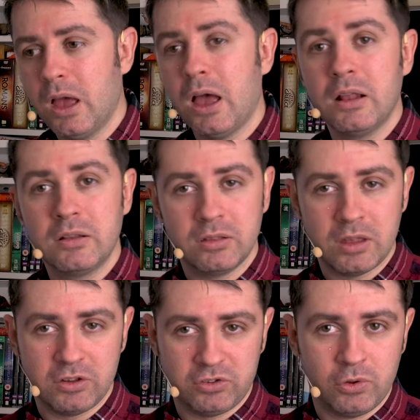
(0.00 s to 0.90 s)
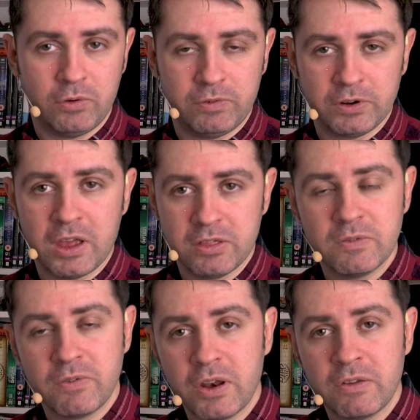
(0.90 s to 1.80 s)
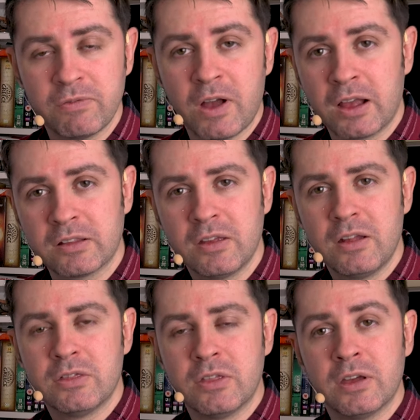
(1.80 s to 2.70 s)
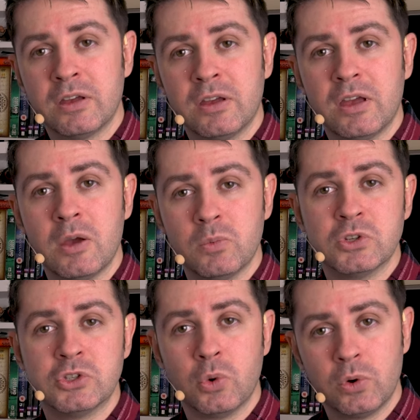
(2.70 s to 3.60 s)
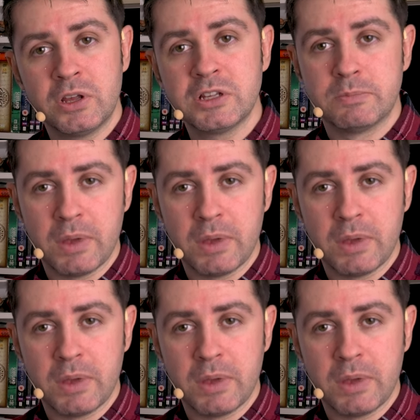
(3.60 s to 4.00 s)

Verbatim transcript: and let's not forget the very fact that it was known as